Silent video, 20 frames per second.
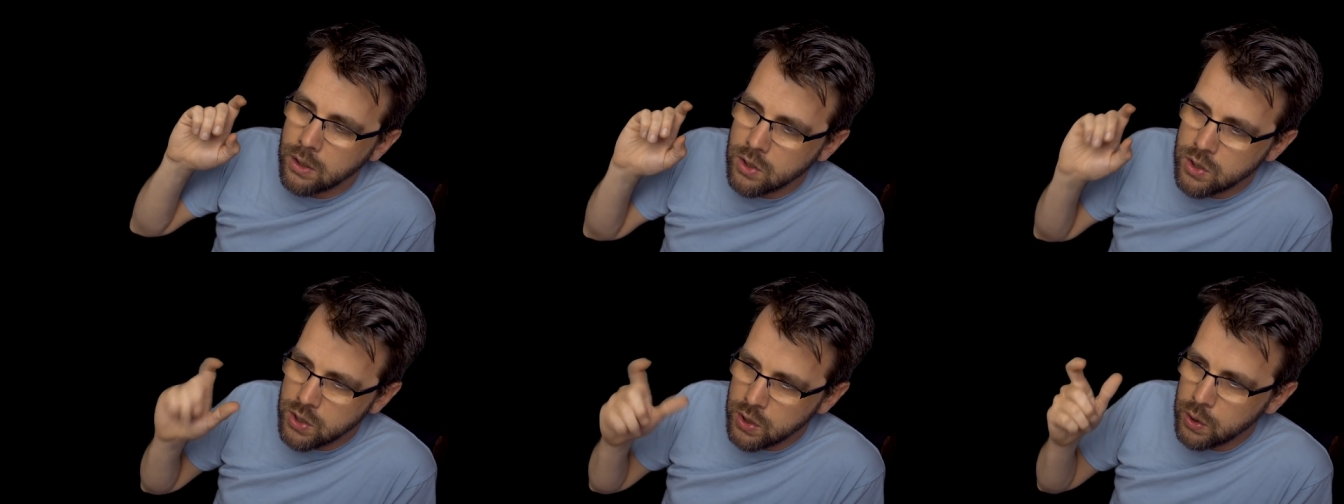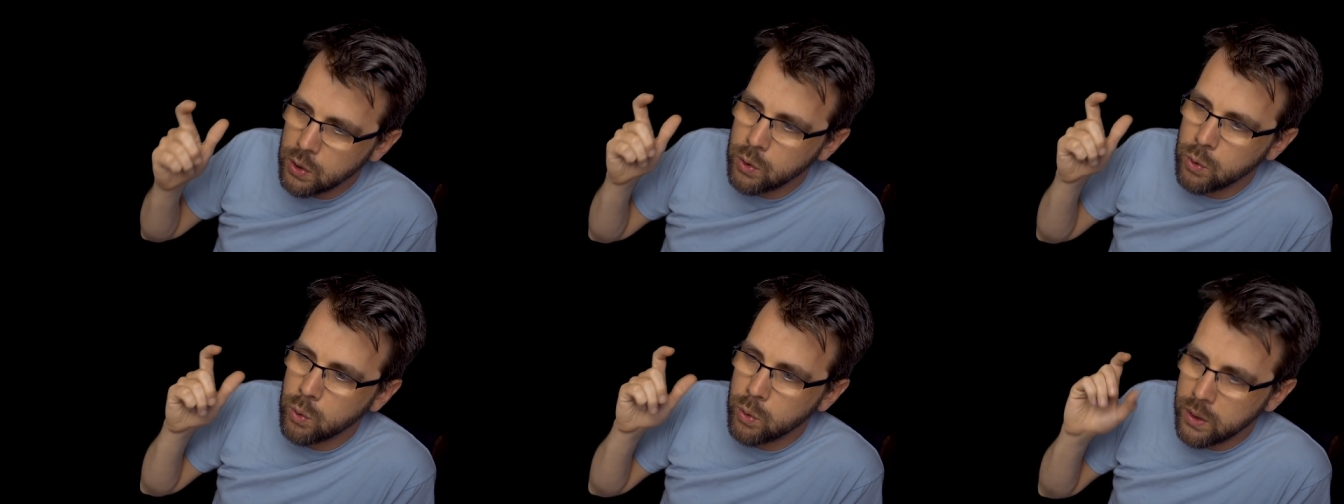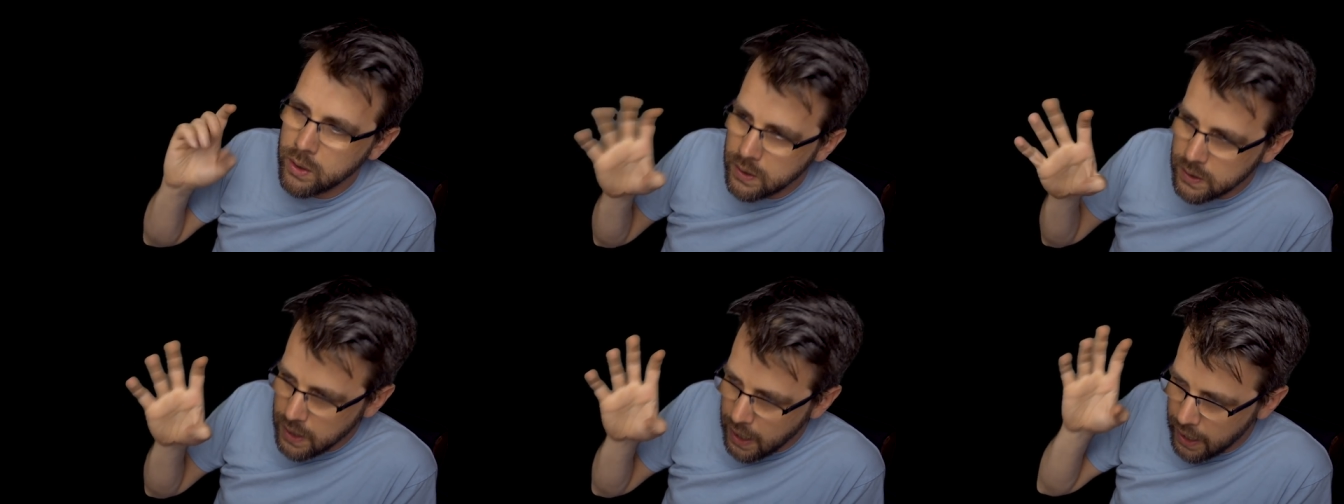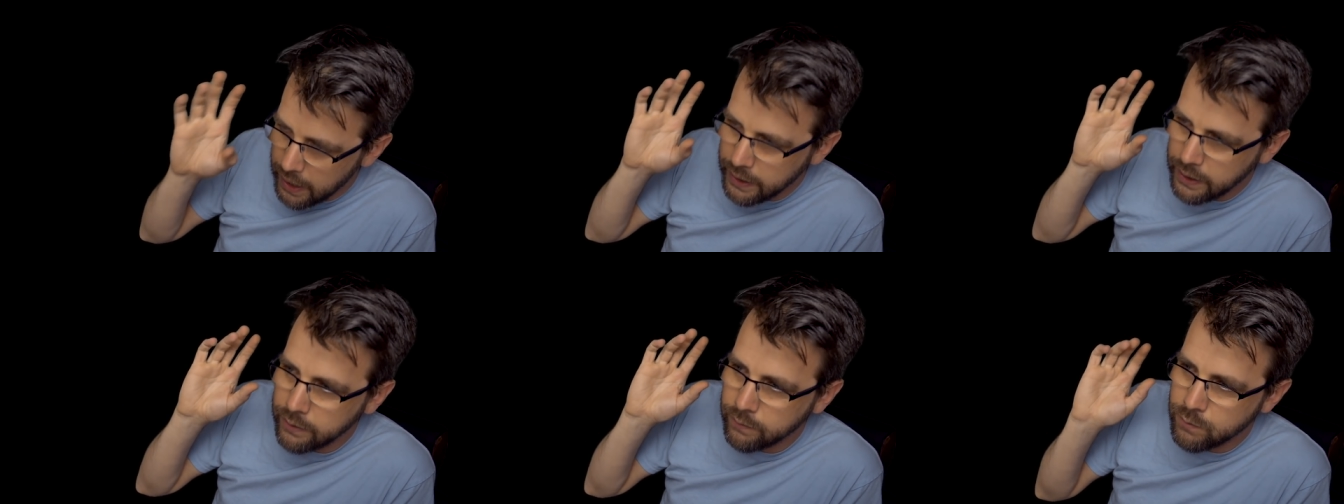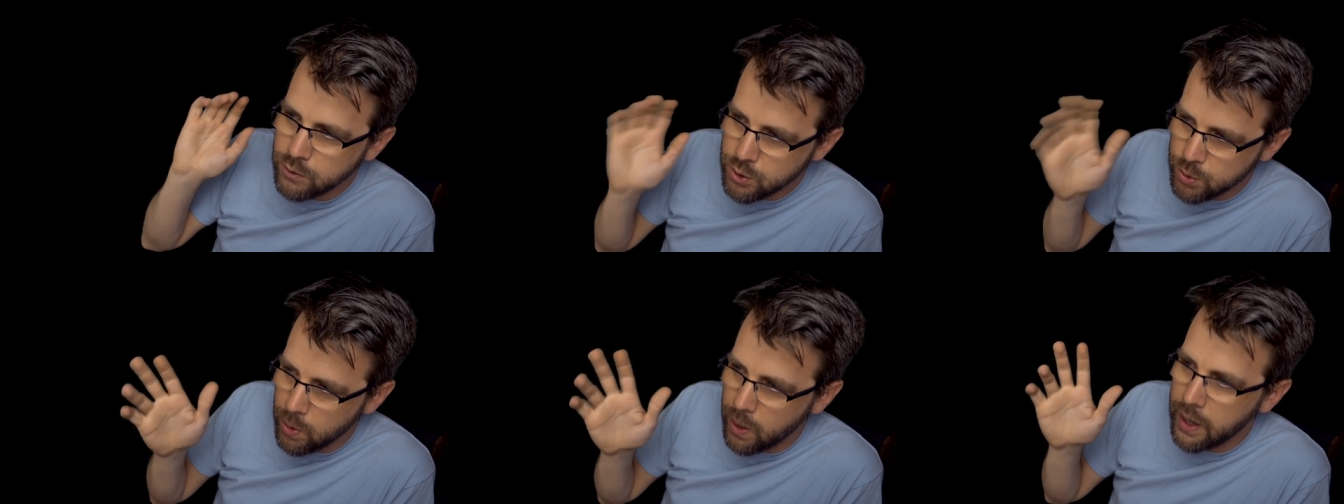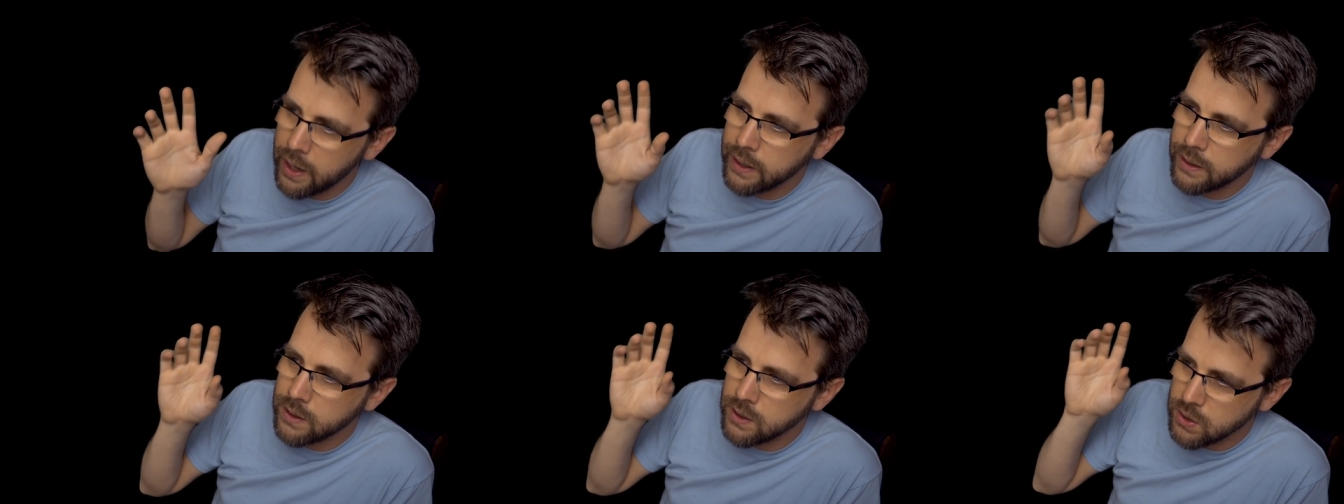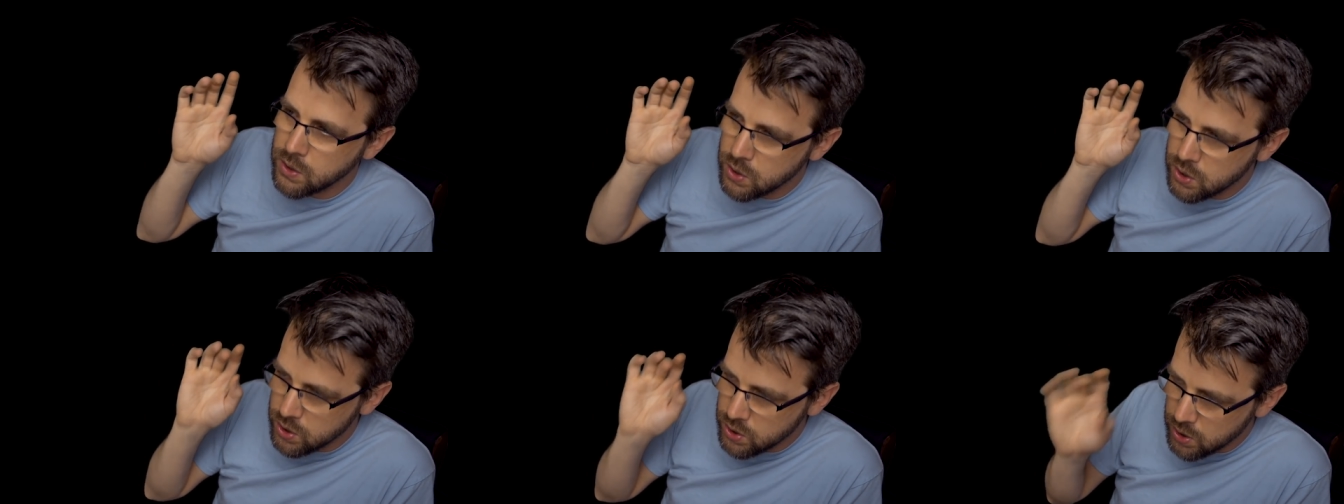to kind of try to
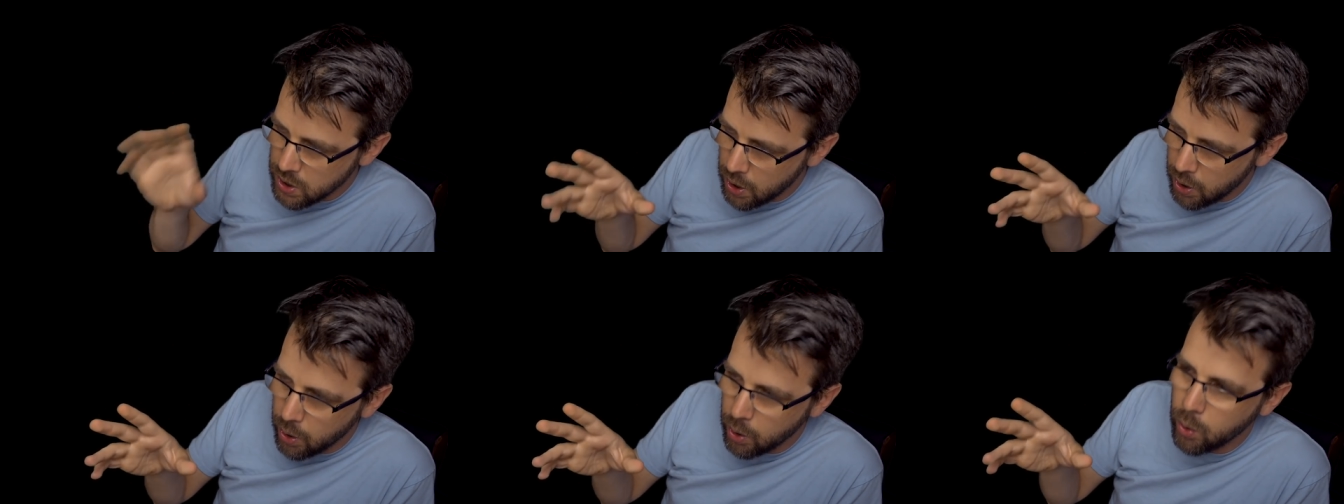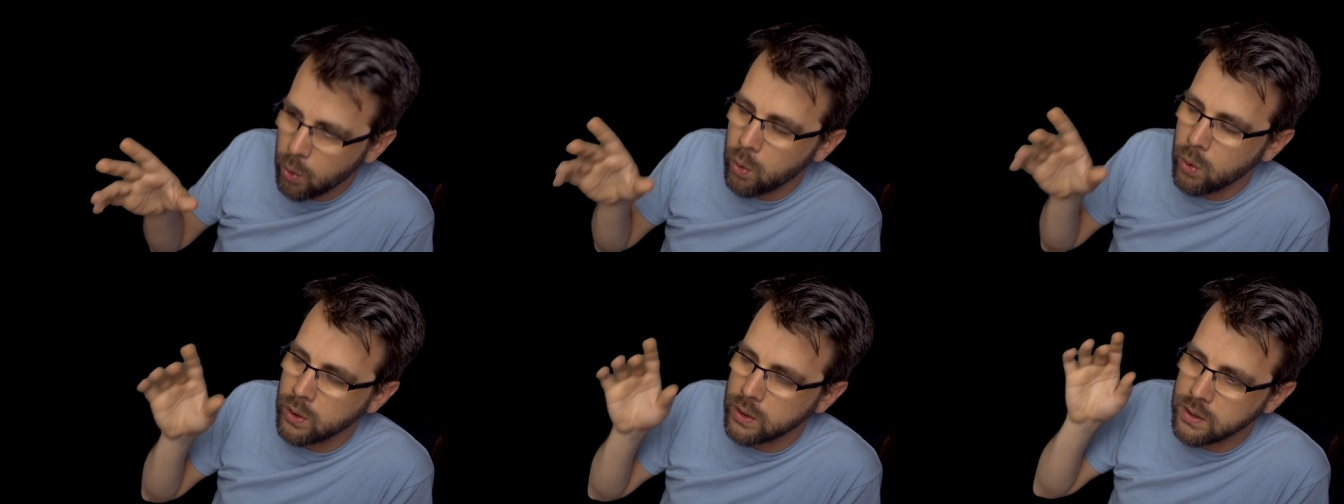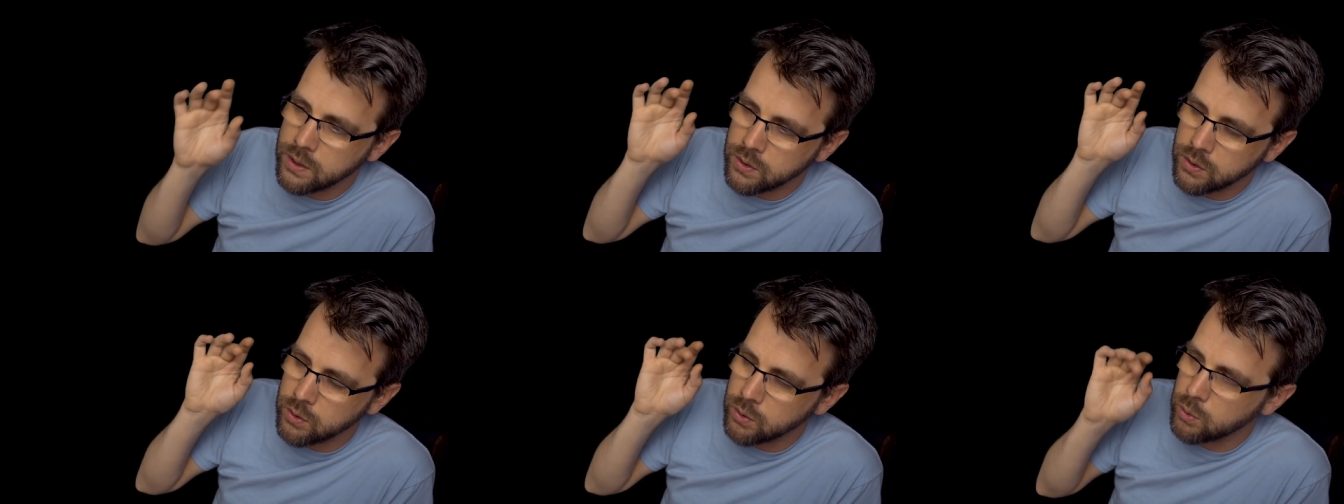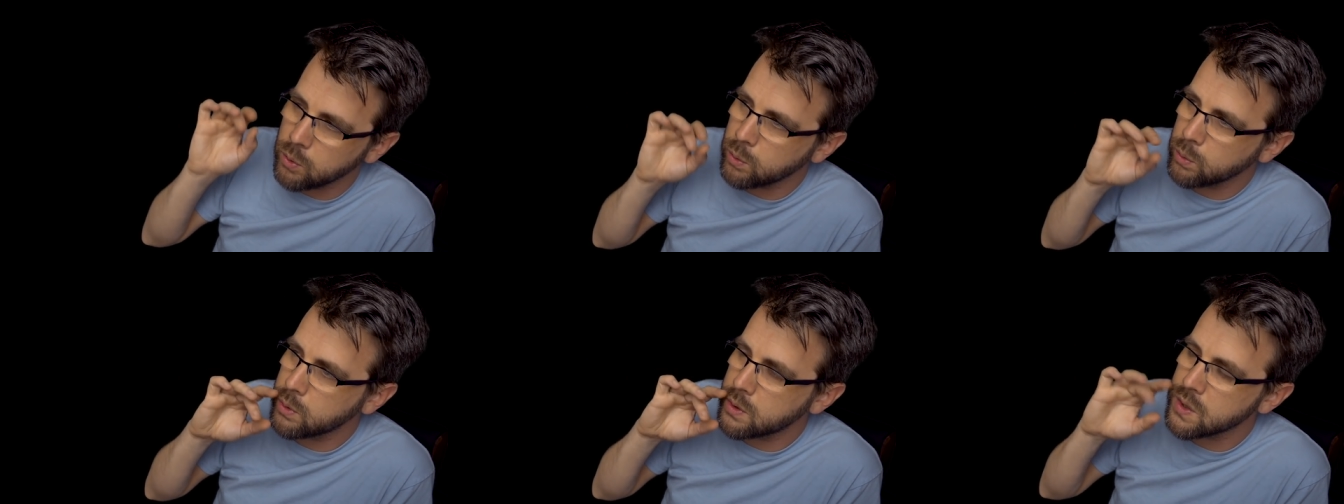show or to,